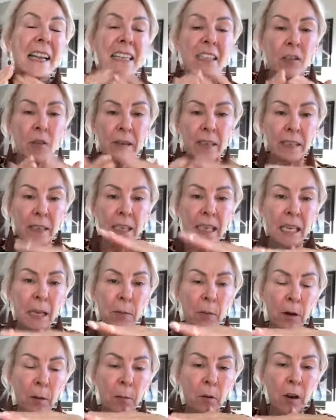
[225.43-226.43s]
it's going to
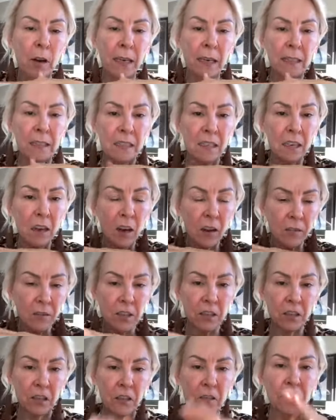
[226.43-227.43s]
keep our product on
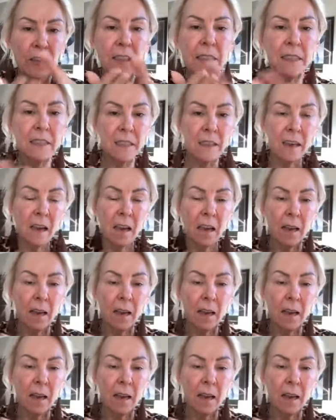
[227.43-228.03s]
the surface,